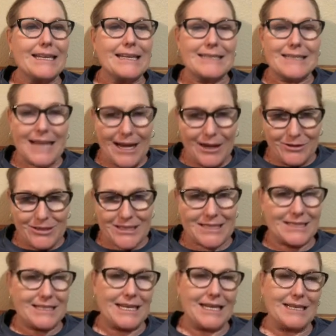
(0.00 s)
is
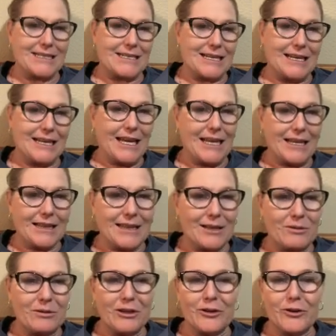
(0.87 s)
outstanding. And
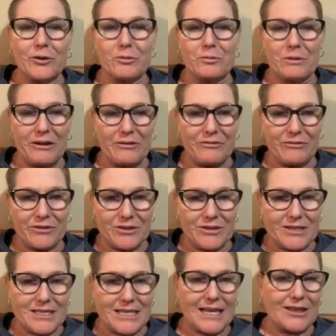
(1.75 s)
the little
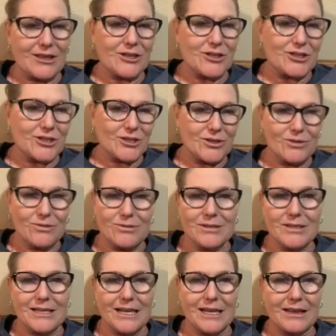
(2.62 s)
ruffles and the
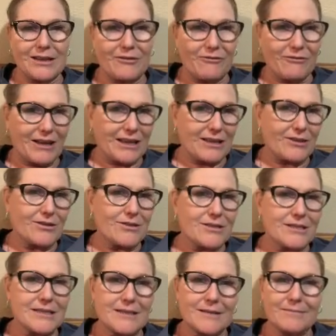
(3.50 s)
shoes and the
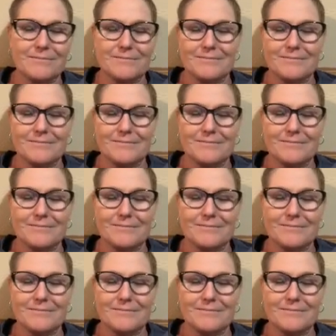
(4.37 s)
feathers.